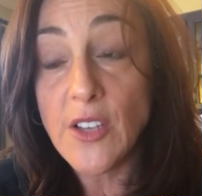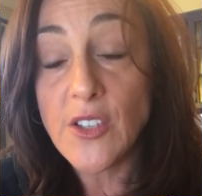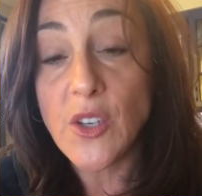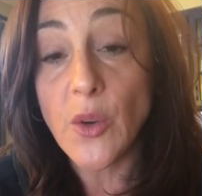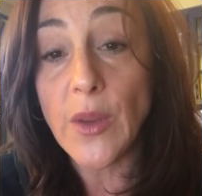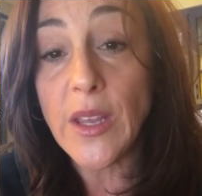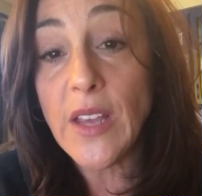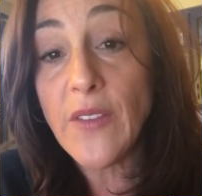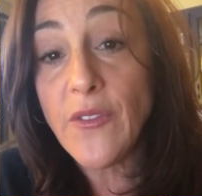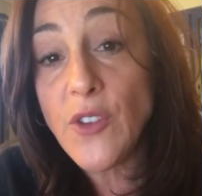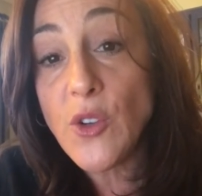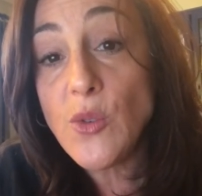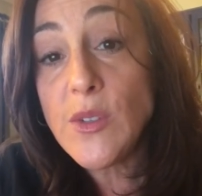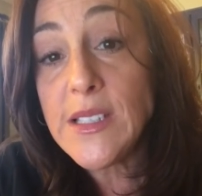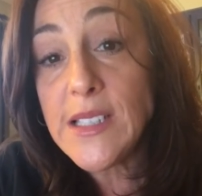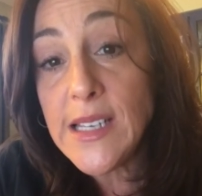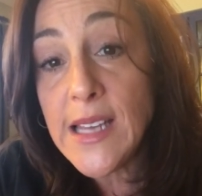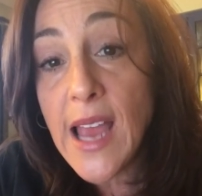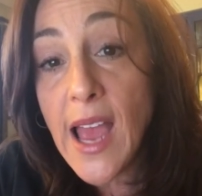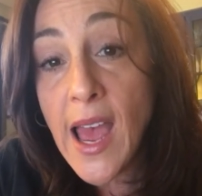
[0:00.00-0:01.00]
So if you
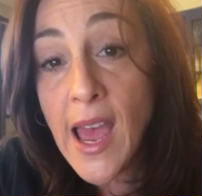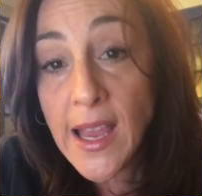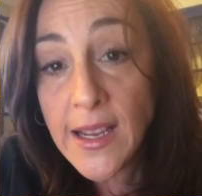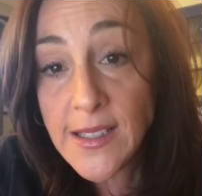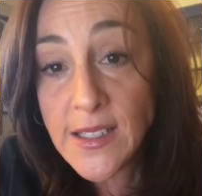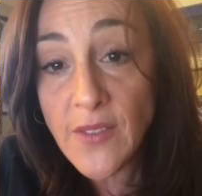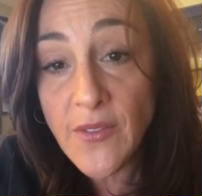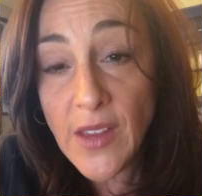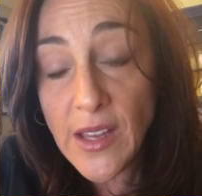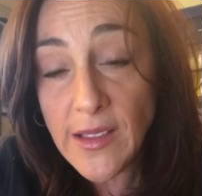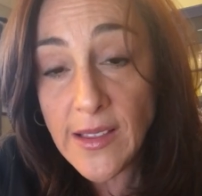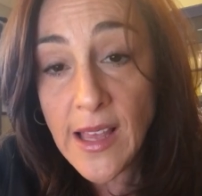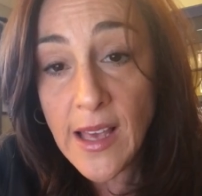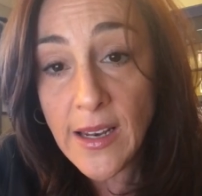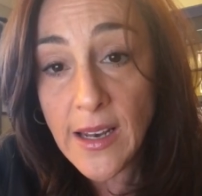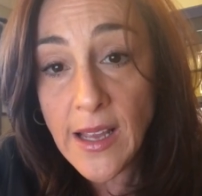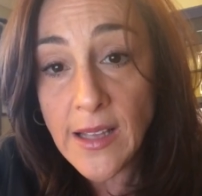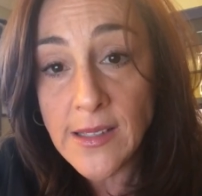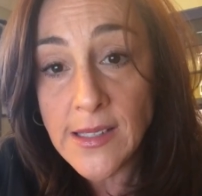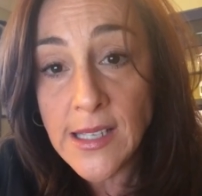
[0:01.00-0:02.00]
deactivate
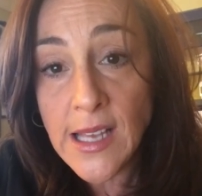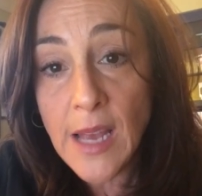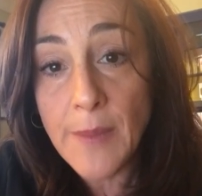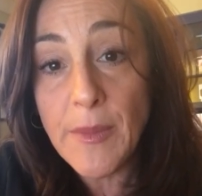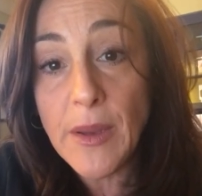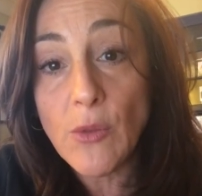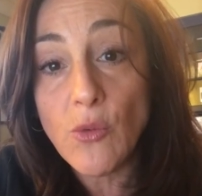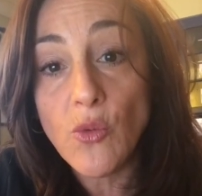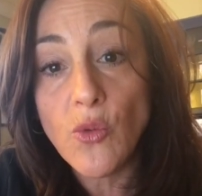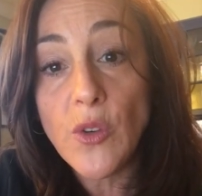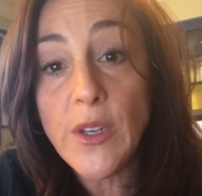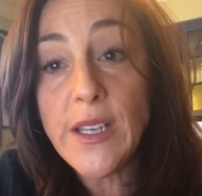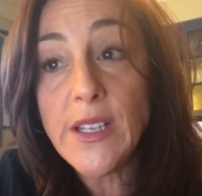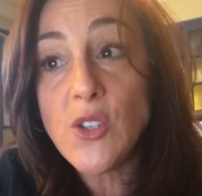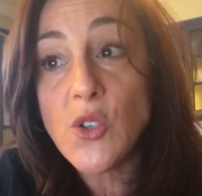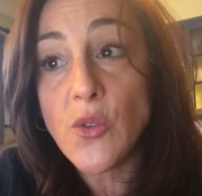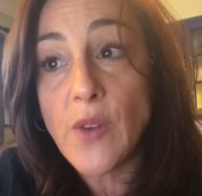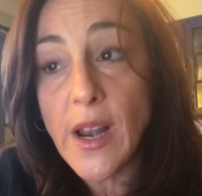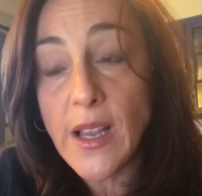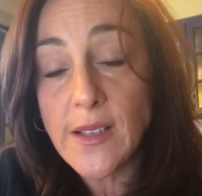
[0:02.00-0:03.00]
that enzyme, it
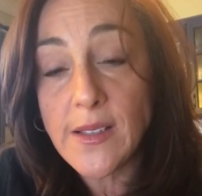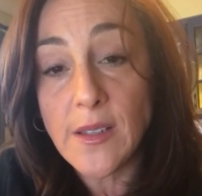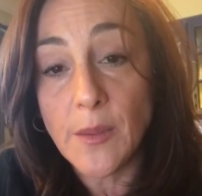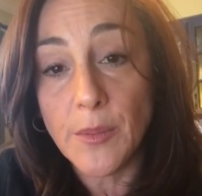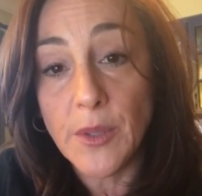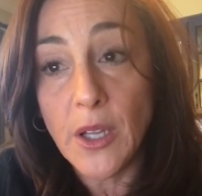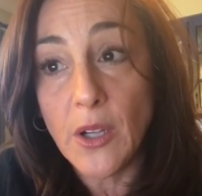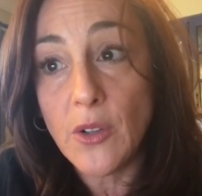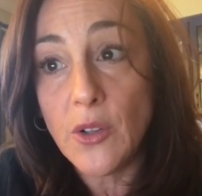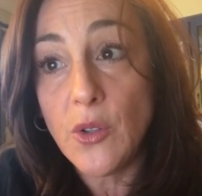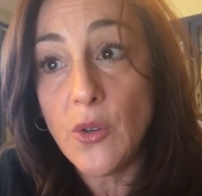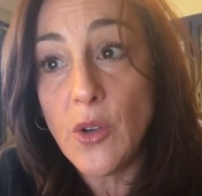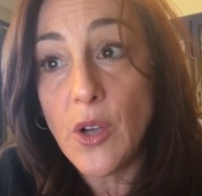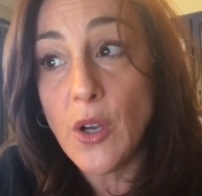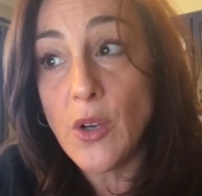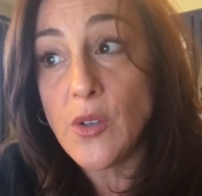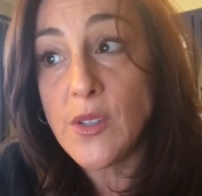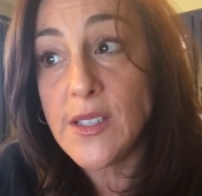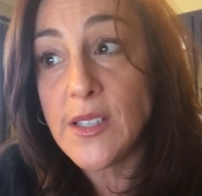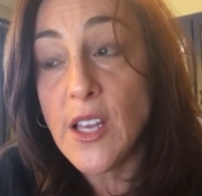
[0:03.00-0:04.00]
redirects the blood
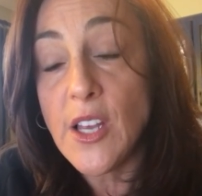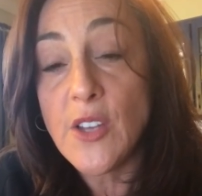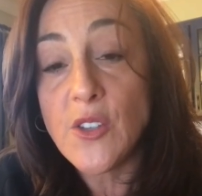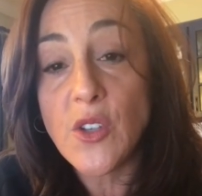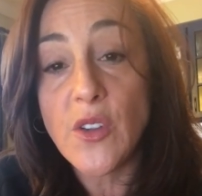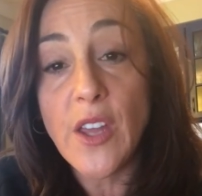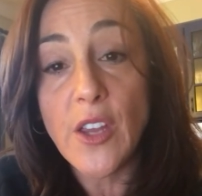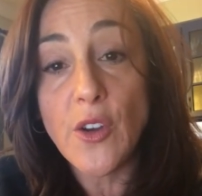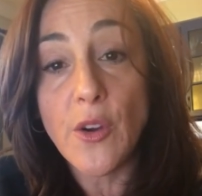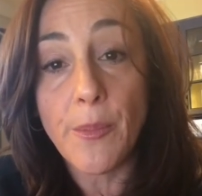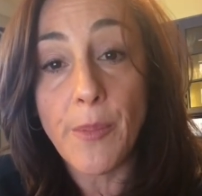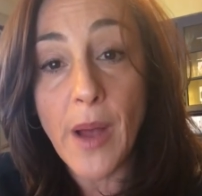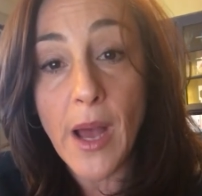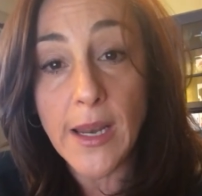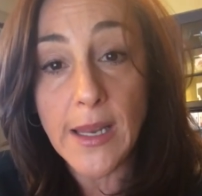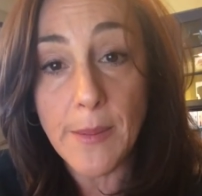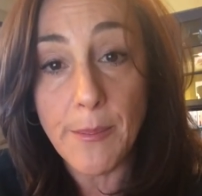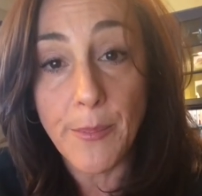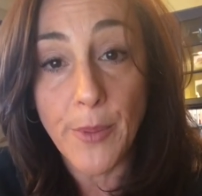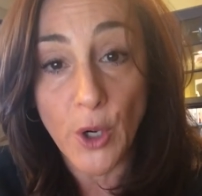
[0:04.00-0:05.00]
glucose so that your
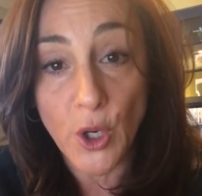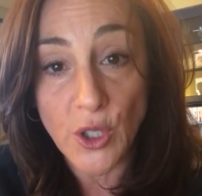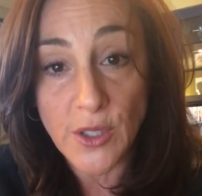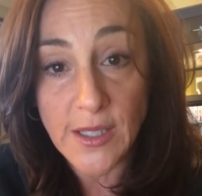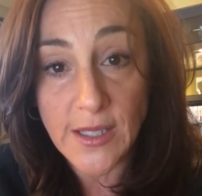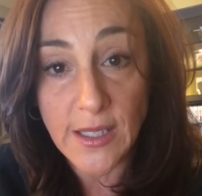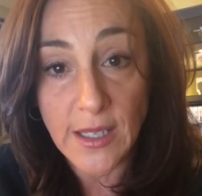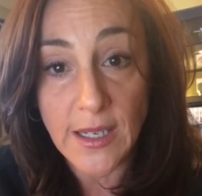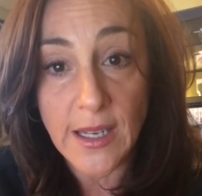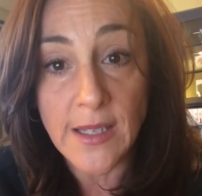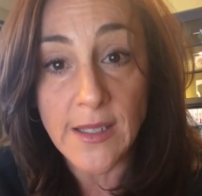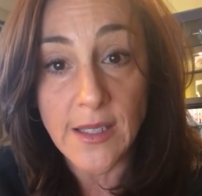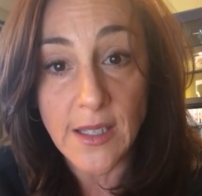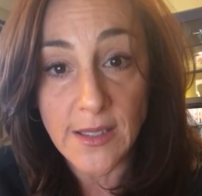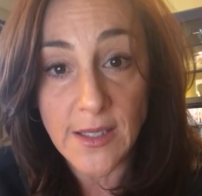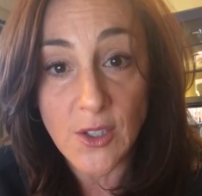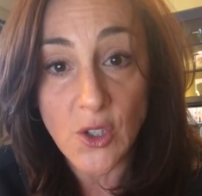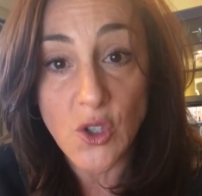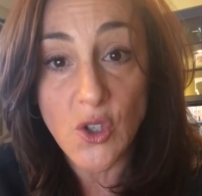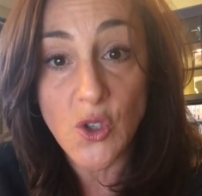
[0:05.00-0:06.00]
body burns it and
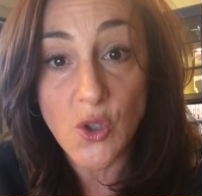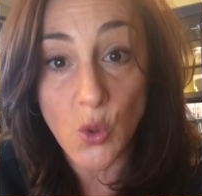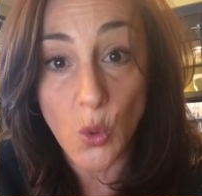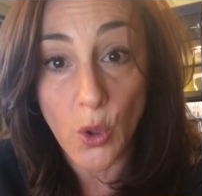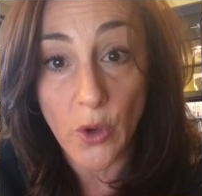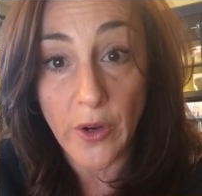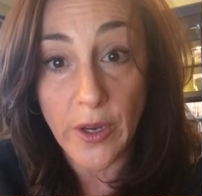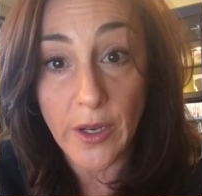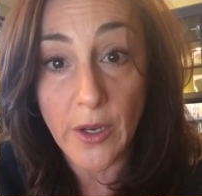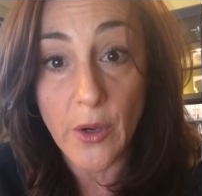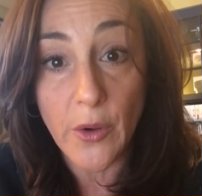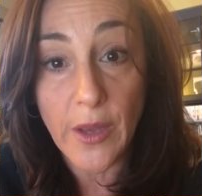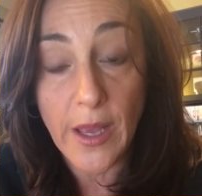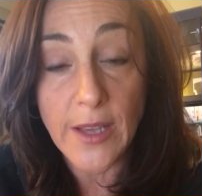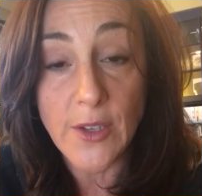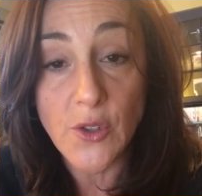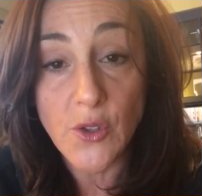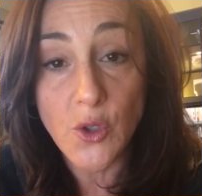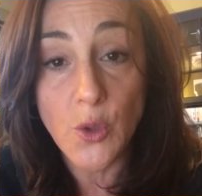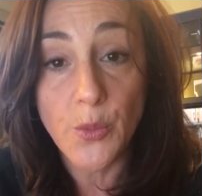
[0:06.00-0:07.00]
doesn't store it.
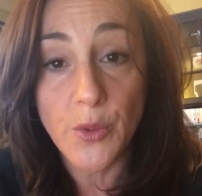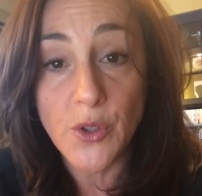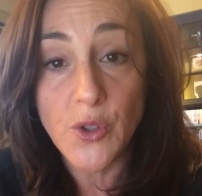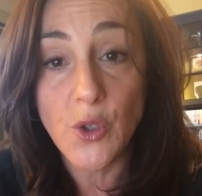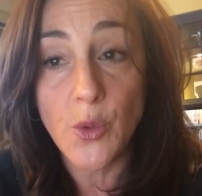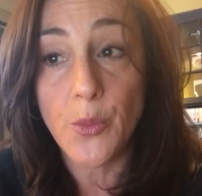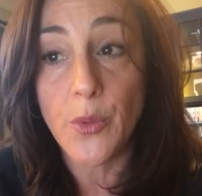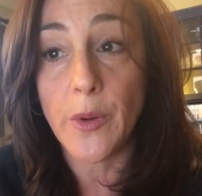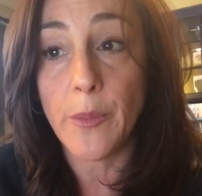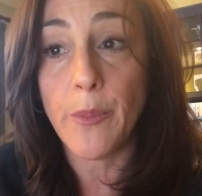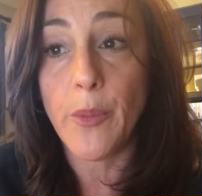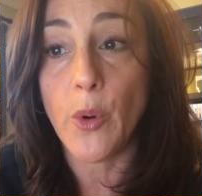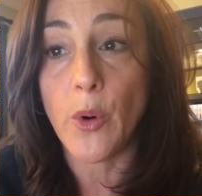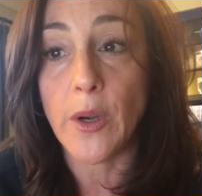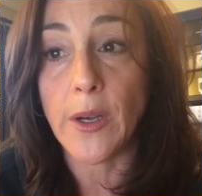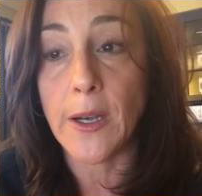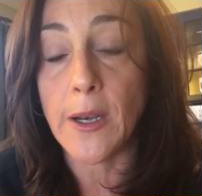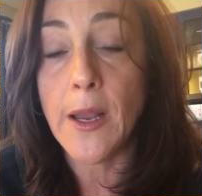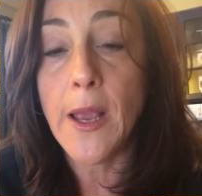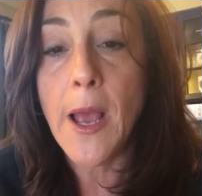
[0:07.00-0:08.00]
Okay, super, super
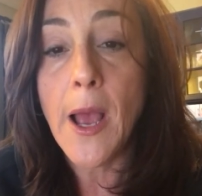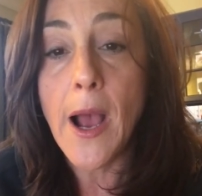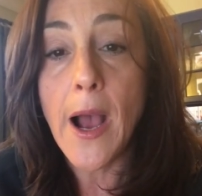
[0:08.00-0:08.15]
important.